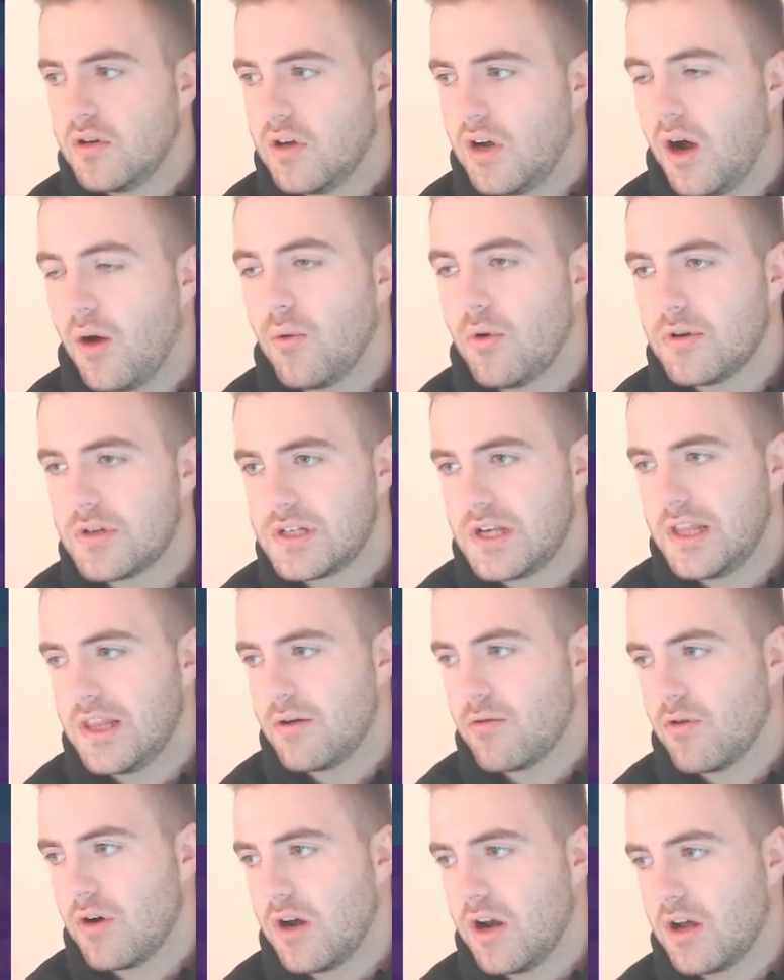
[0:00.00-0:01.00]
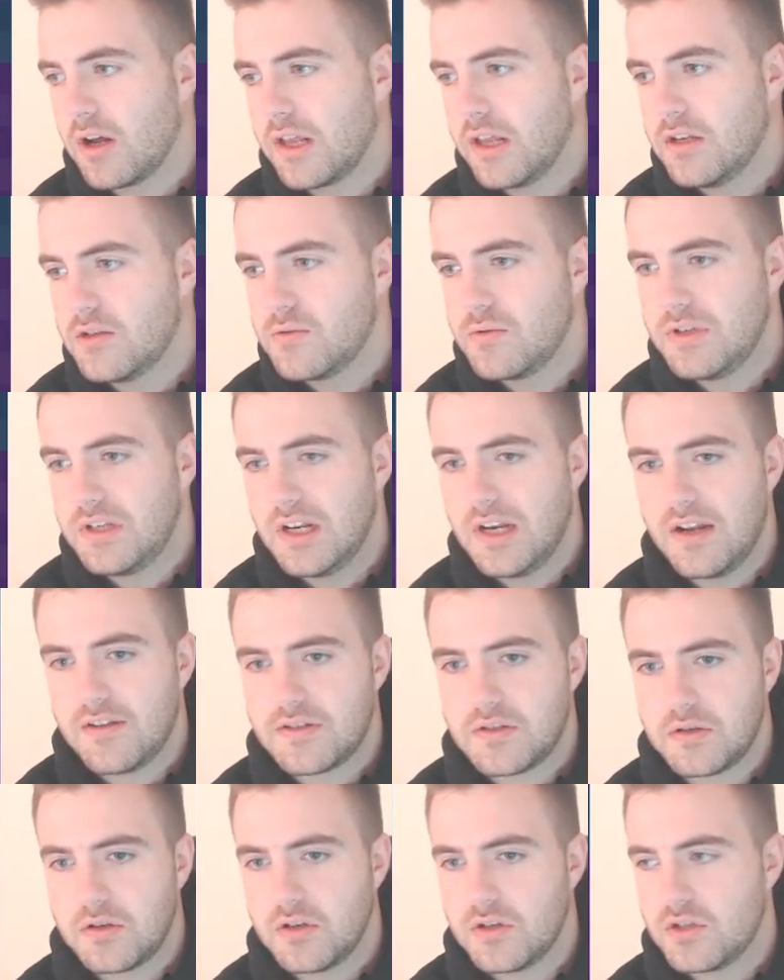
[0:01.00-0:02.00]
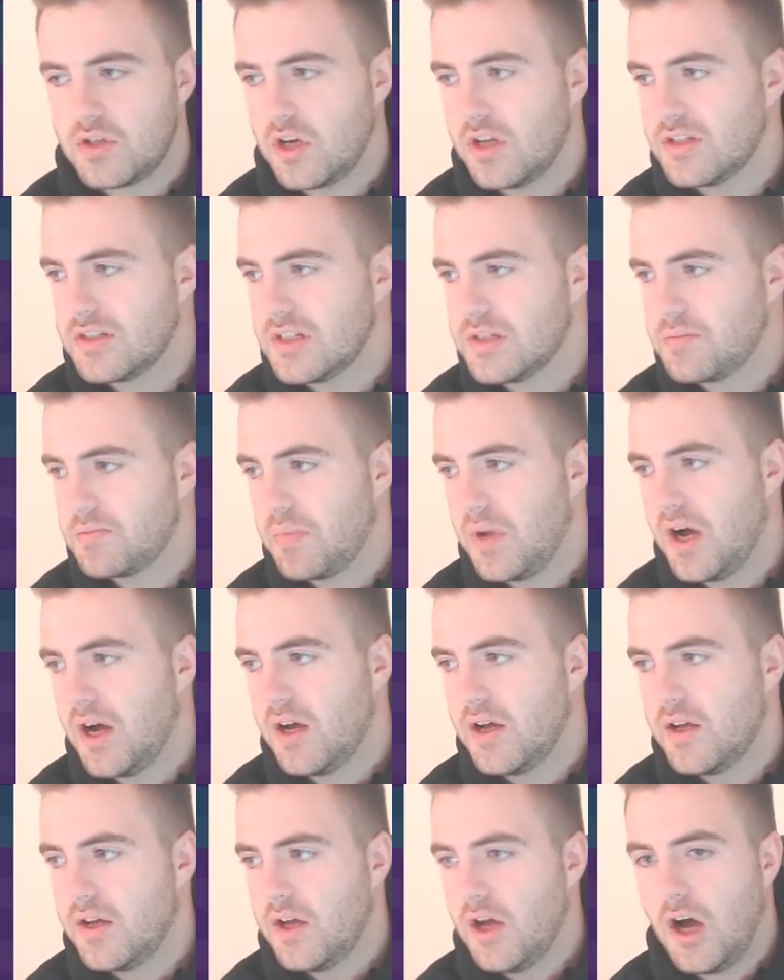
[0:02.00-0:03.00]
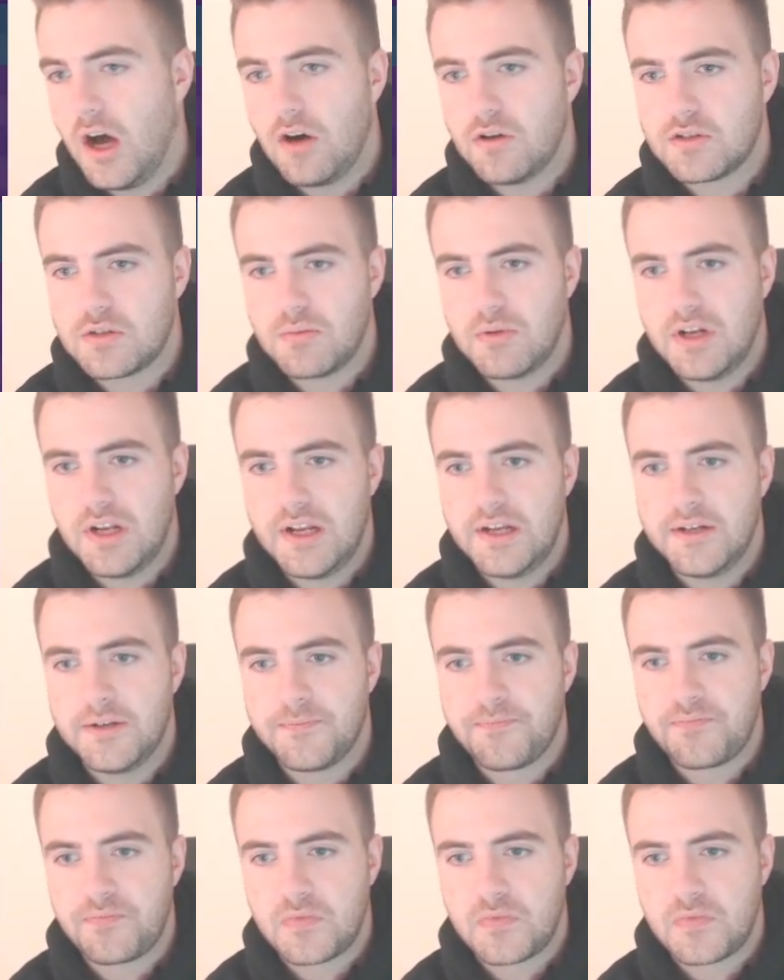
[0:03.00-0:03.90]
I will say they were unlucky because we did have some good chances, but ultimately,